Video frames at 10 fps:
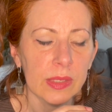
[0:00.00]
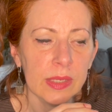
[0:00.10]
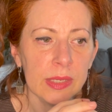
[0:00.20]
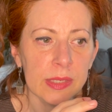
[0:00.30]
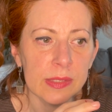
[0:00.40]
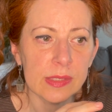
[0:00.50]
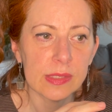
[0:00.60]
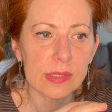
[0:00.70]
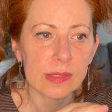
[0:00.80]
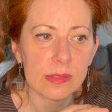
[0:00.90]
it
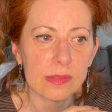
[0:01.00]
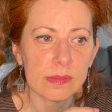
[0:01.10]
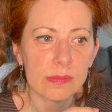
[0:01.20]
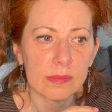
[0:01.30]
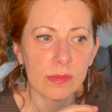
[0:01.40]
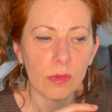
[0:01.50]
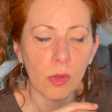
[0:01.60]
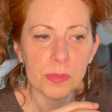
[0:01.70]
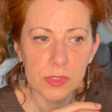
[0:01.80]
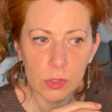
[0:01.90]
is
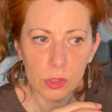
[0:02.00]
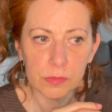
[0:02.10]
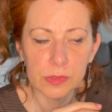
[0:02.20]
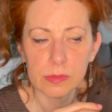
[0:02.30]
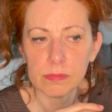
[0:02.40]
observed